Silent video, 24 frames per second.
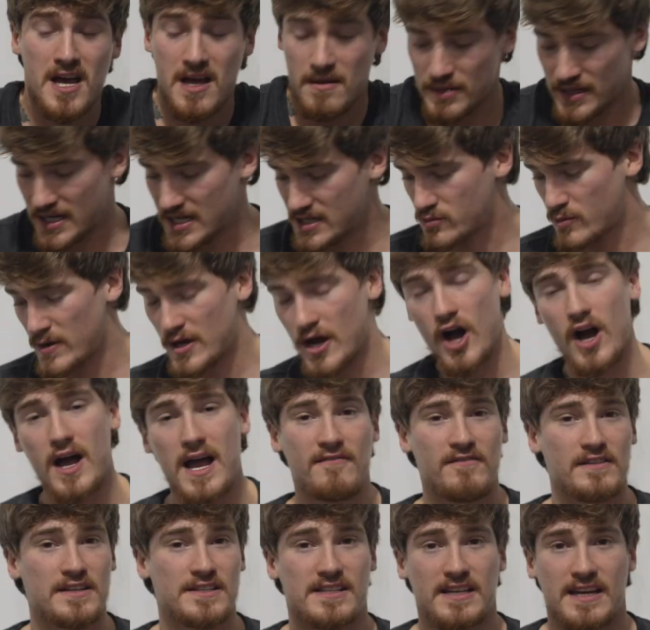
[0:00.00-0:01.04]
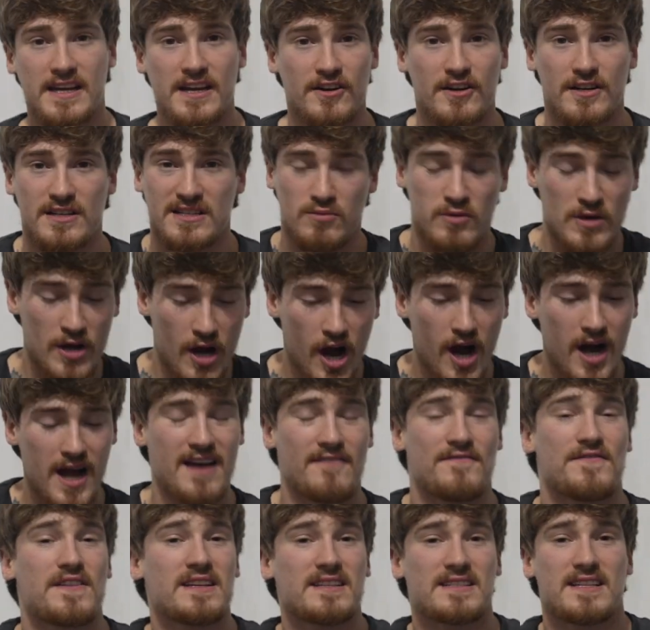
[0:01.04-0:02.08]
Because we all have insecurities, we all
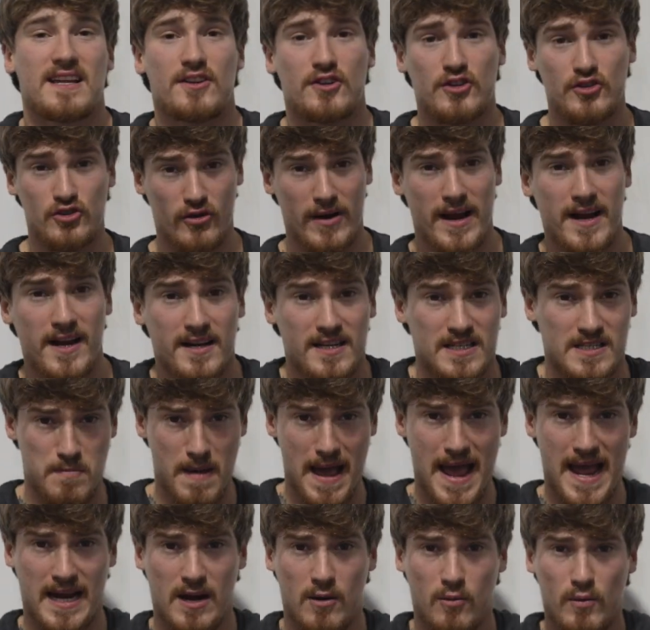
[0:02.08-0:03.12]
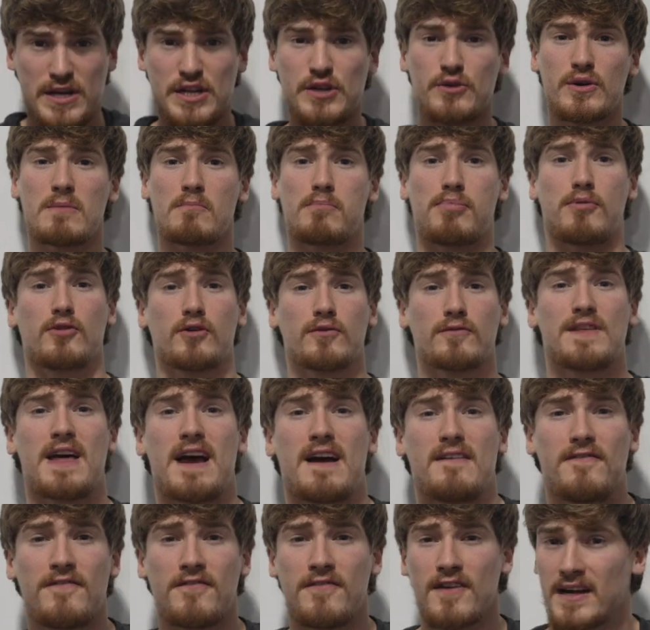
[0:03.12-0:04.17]
have things that are dragging us back, and when you can prove
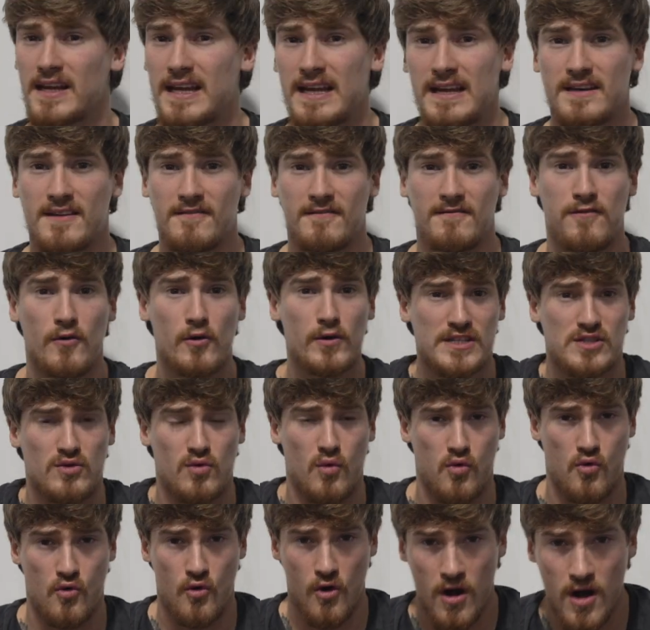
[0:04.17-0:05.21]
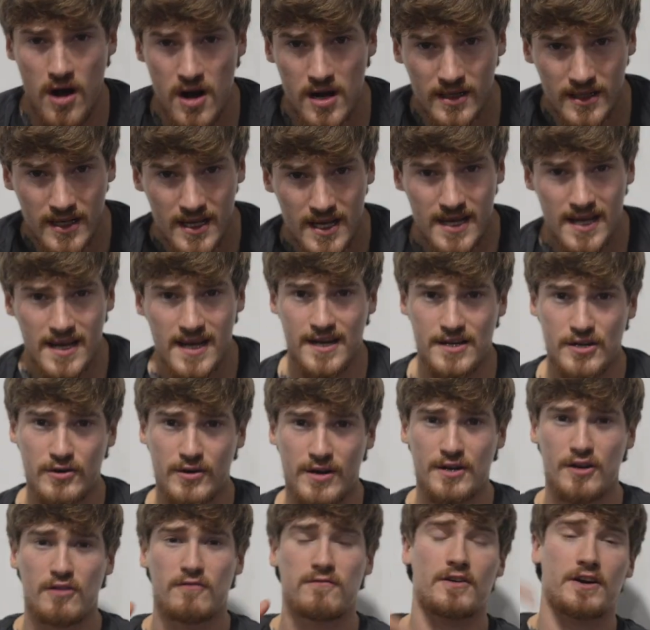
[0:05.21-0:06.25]
that fucking voice wrong, and you
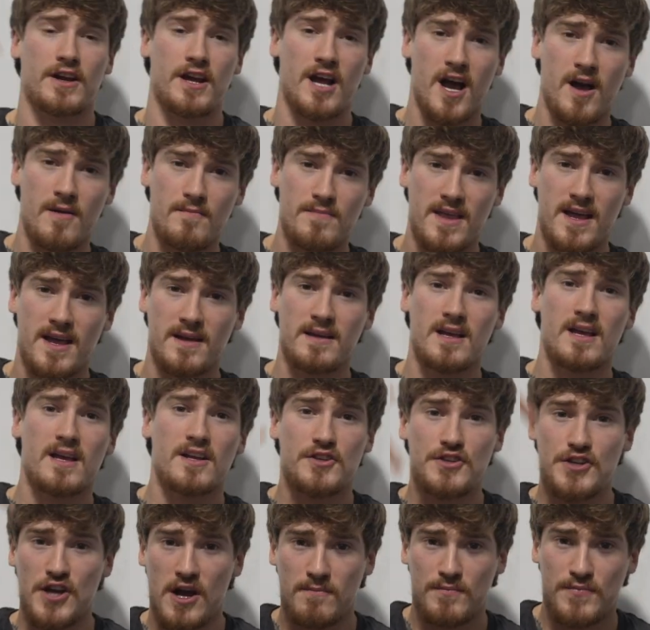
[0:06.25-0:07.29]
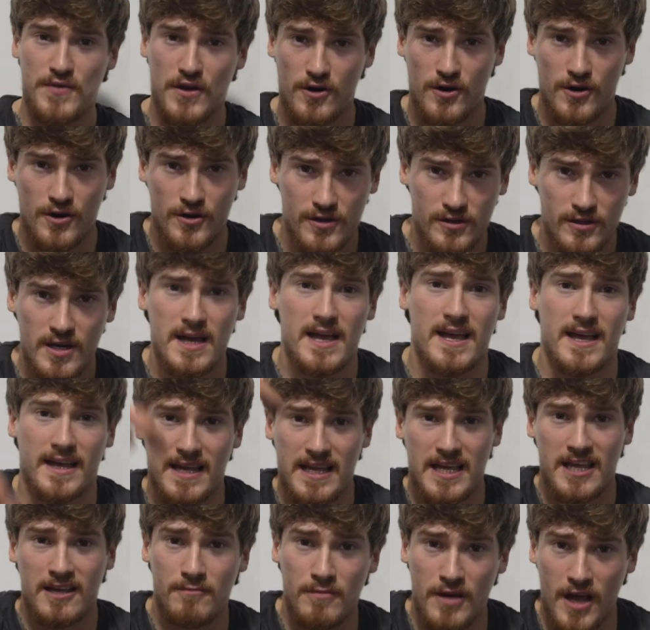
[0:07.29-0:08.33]
can overcome that, jump the hurdle, and
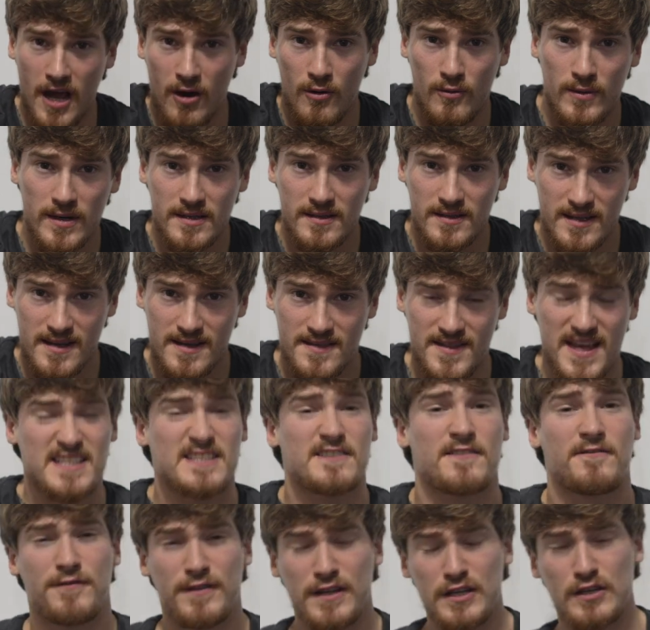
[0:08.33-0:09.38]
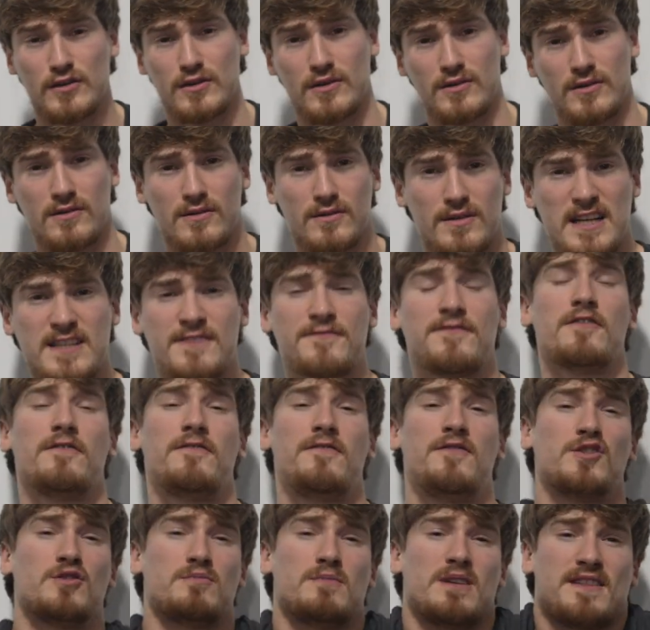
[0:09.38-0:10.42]
keep going, that's feel, that's
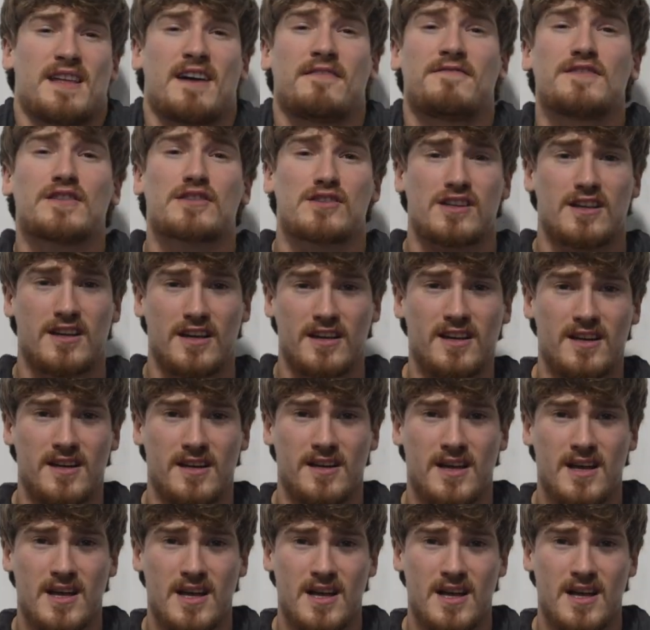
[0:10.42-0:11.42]
fulfillment, that feels good.